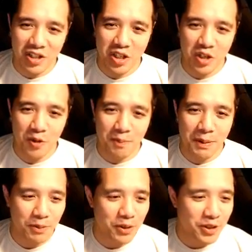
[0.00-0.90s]
assumed
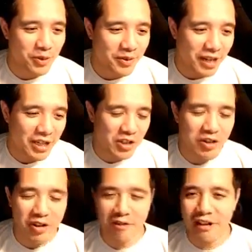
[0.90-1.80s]
people knew.
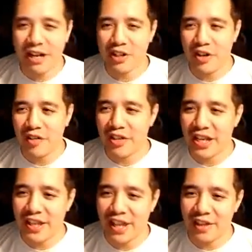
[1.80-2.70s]
You're right. I shouldn't have
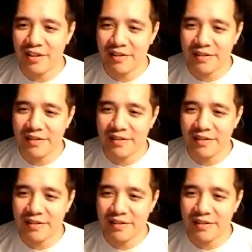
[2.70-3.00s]
said that though.